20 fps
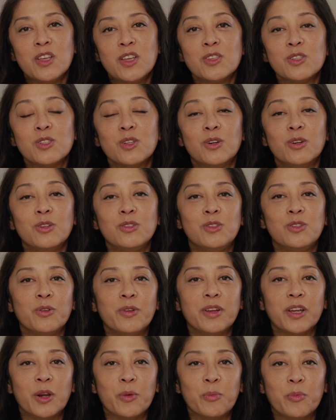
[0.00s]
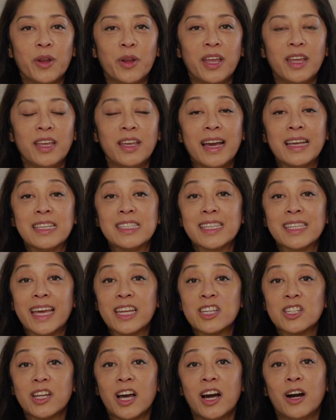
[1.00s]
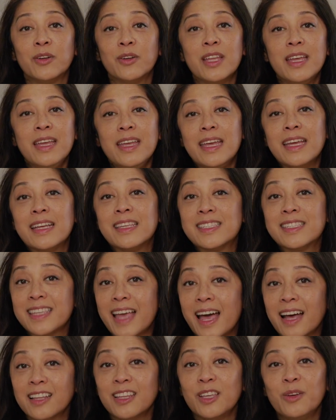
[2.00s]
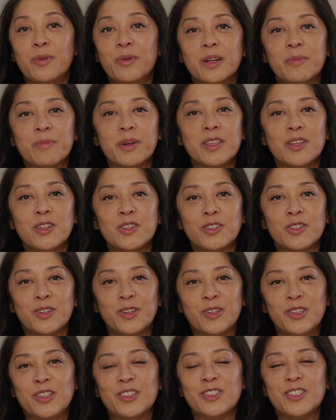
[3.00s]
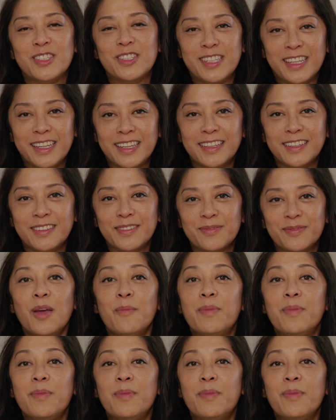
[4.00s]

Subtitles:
So during our break, I sketched out exactly what I'm going to show you today.